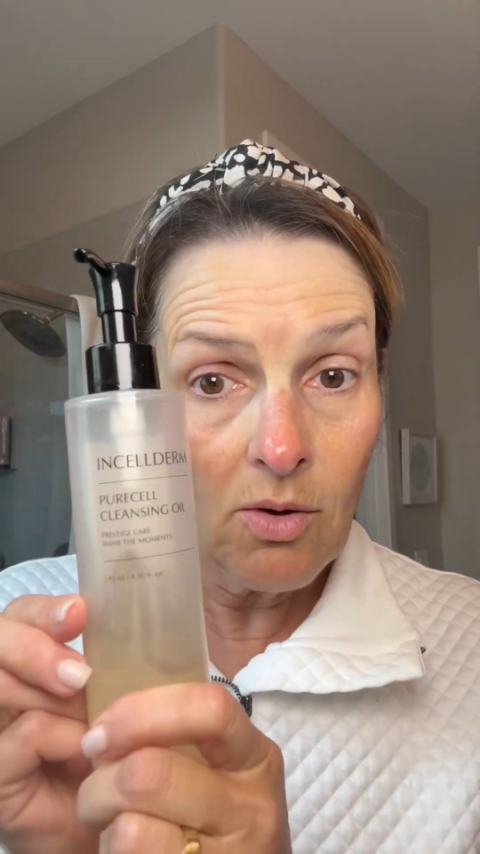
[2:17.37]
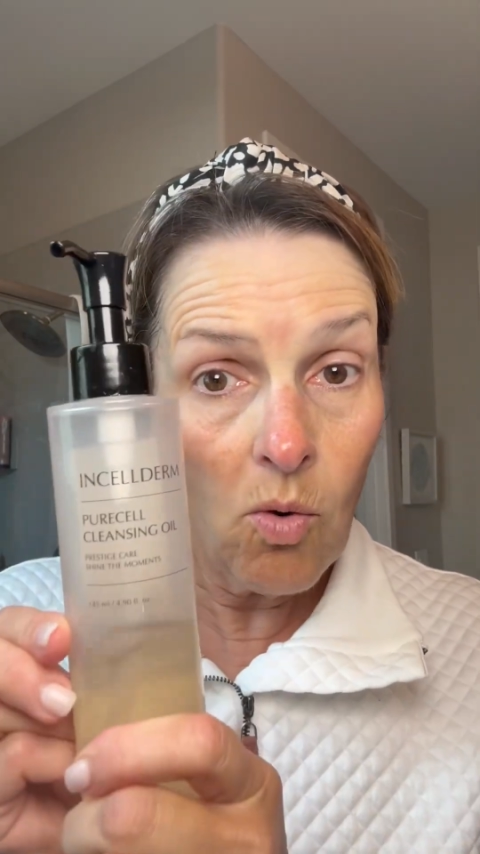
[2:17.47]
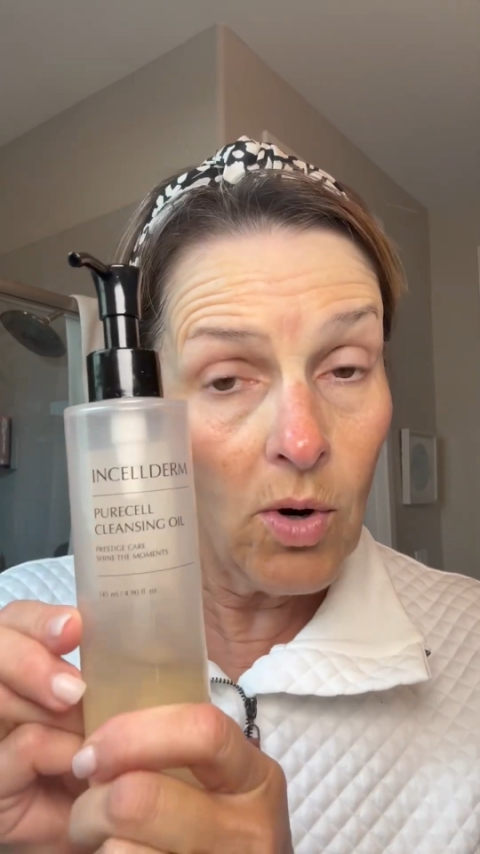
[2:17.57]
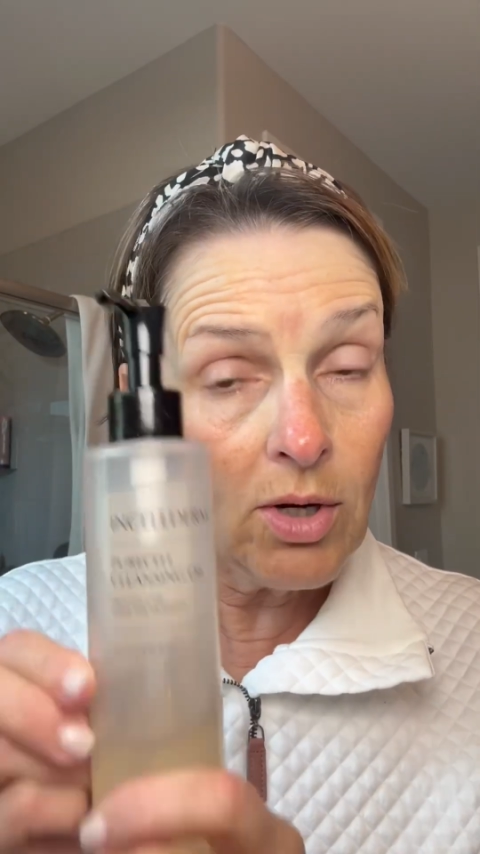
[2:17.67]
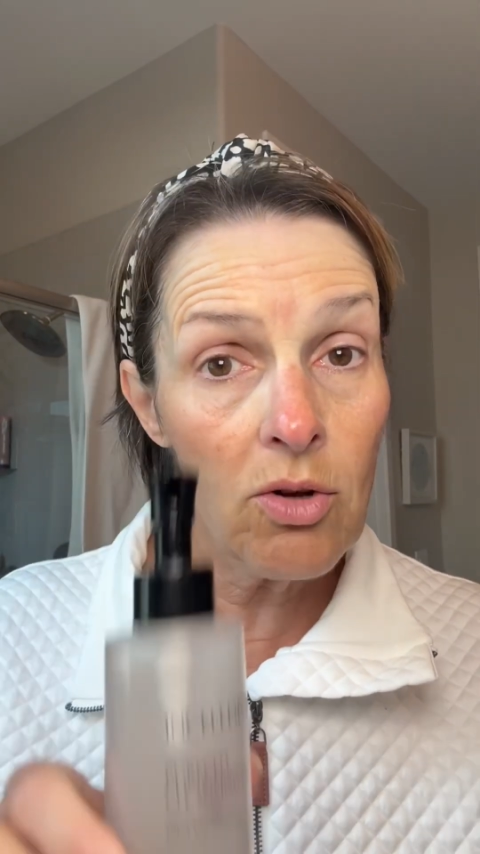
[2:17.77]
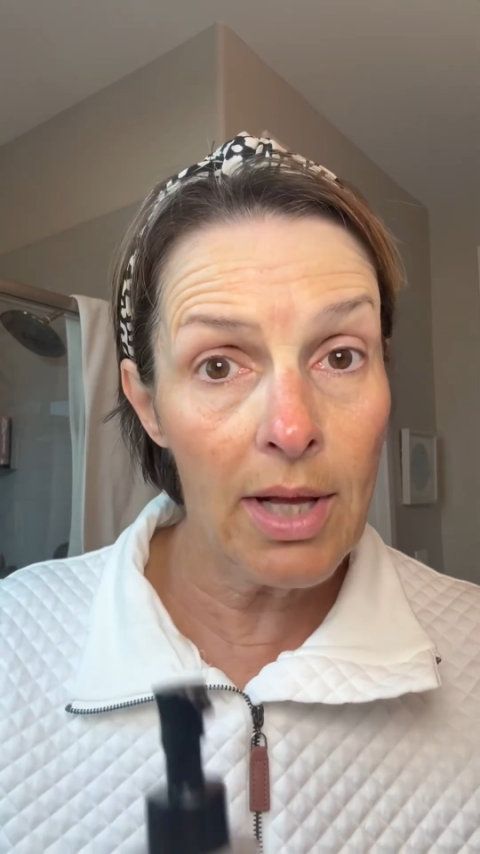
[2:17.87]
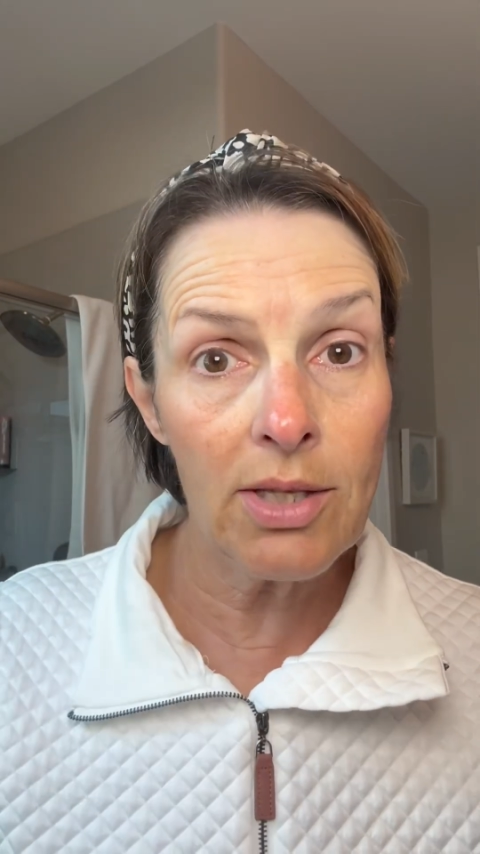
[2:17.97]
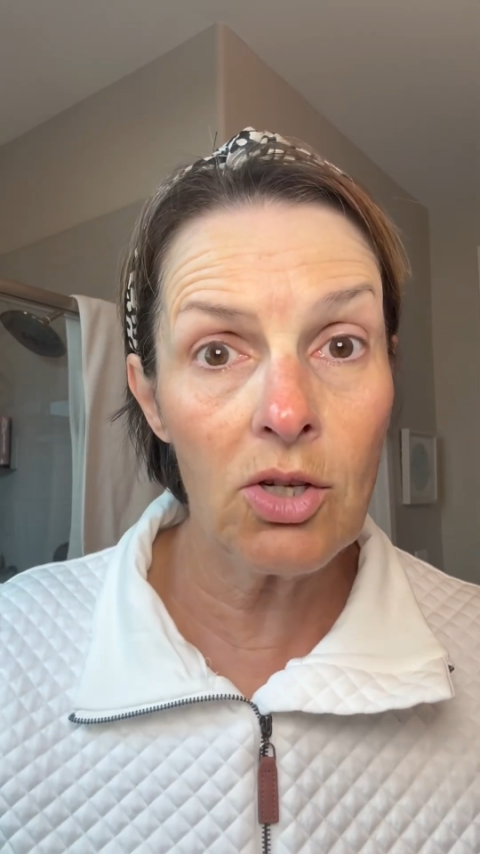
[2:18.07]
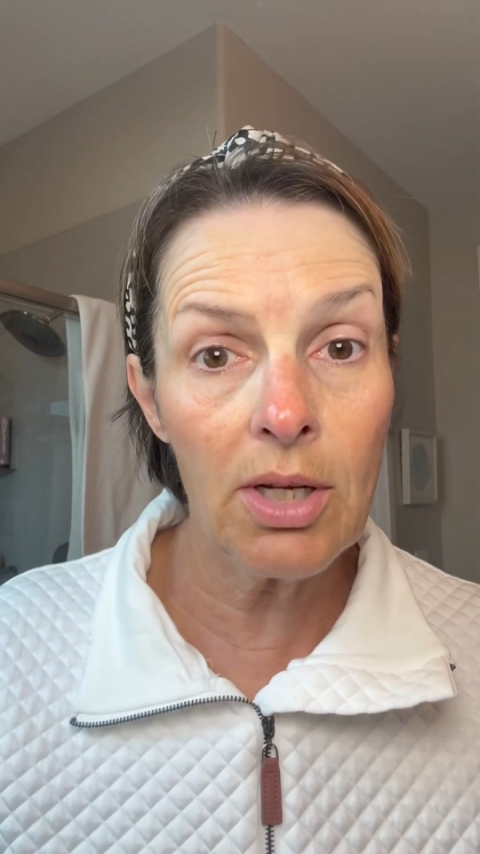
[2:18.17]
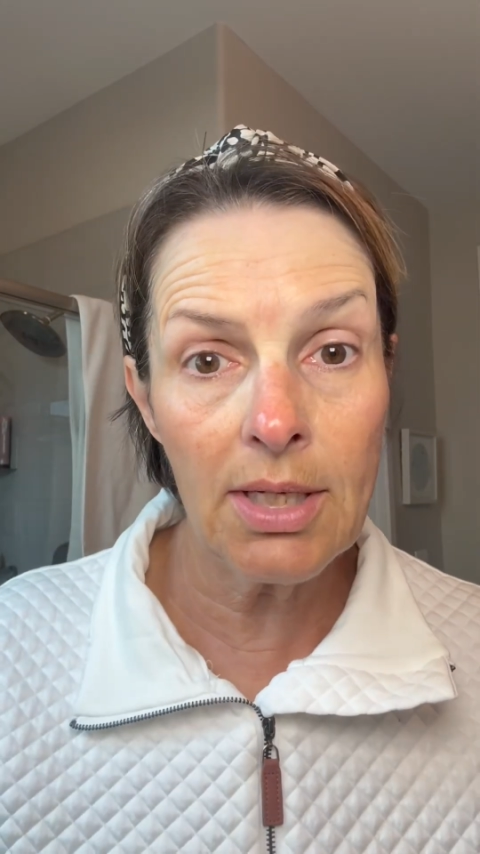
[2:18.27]
oil
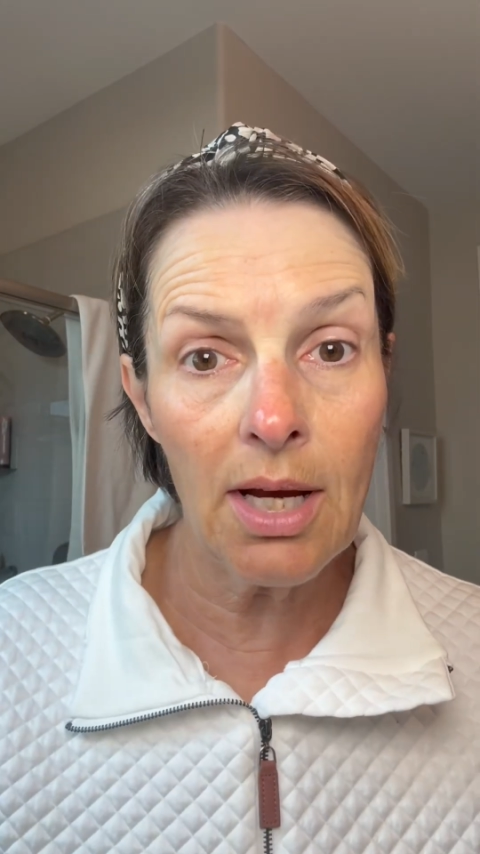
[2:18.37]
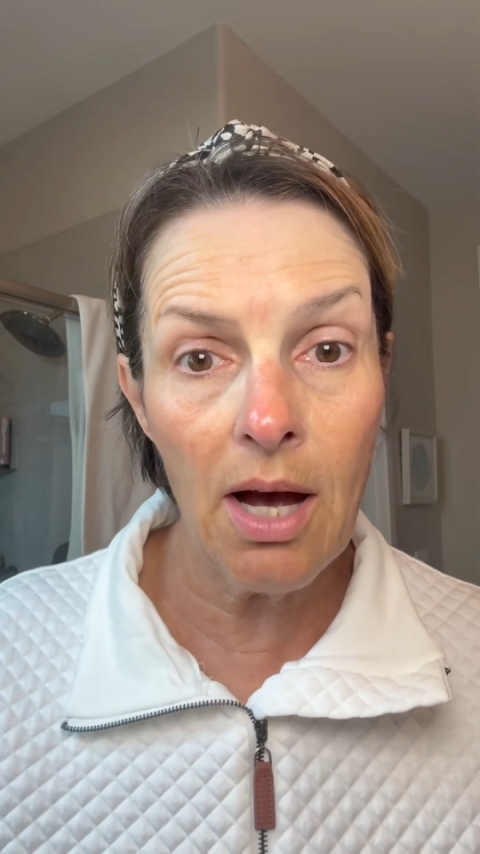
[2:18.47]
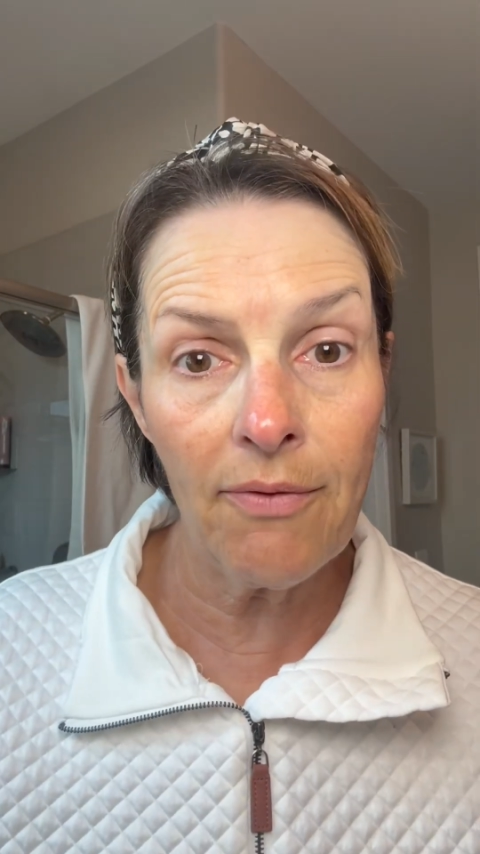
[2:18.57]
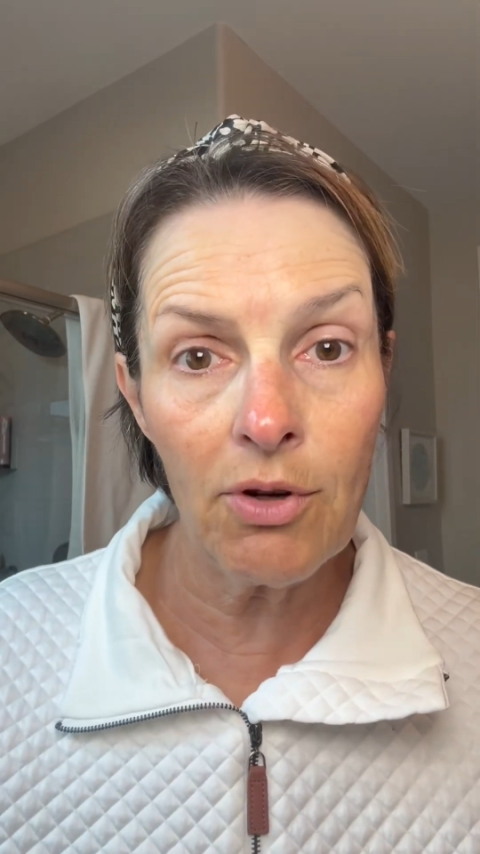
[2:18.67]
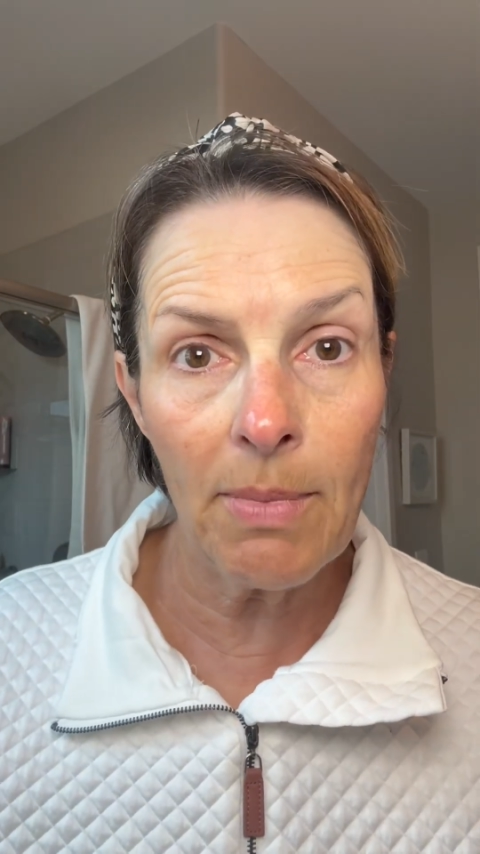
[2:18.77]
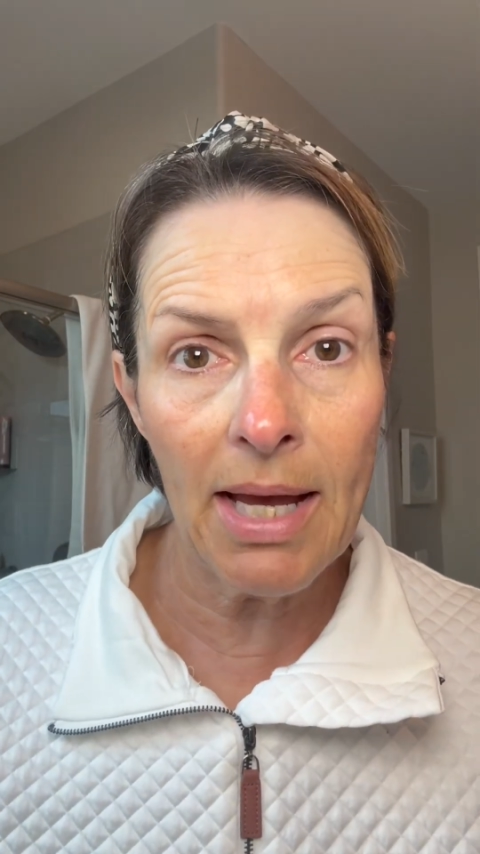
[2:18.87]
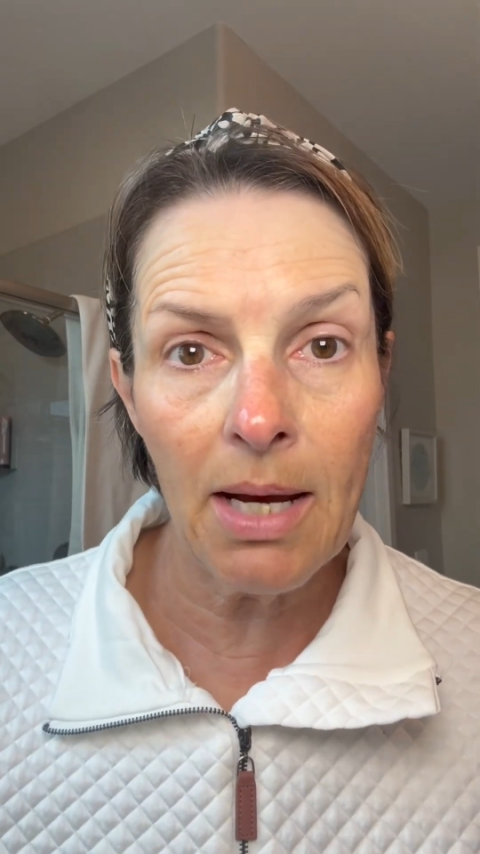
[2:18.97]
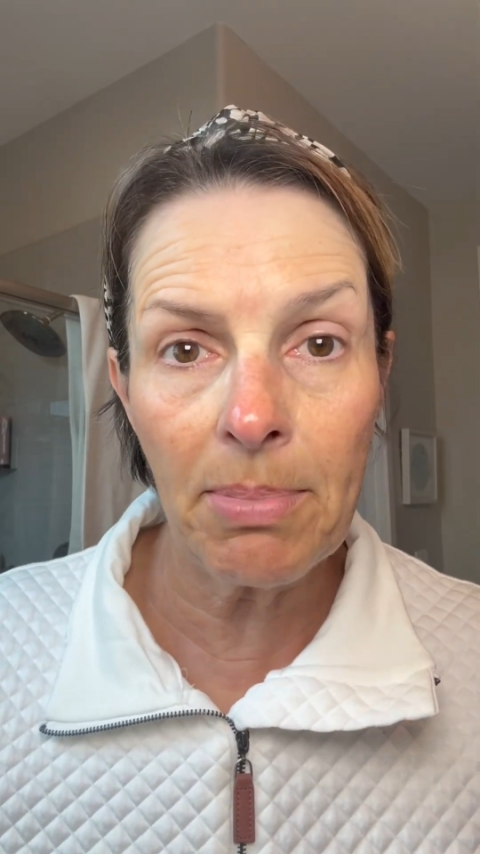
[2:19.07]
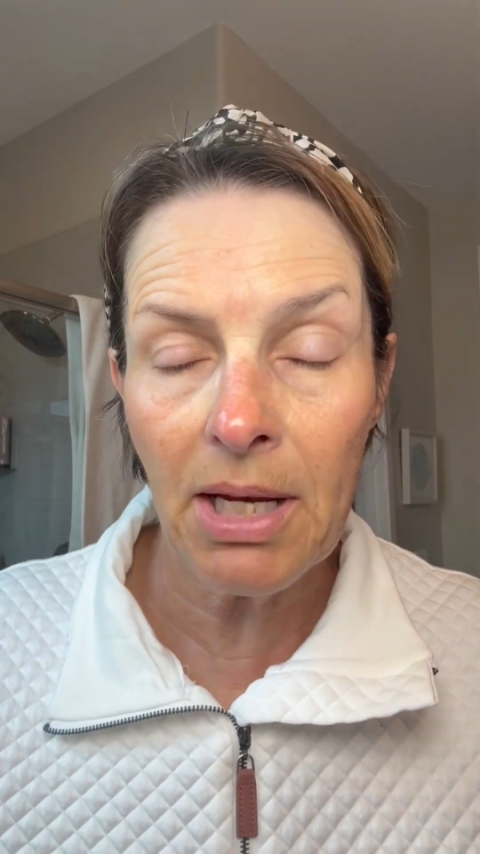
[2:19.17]
cleanser to take off your makeup.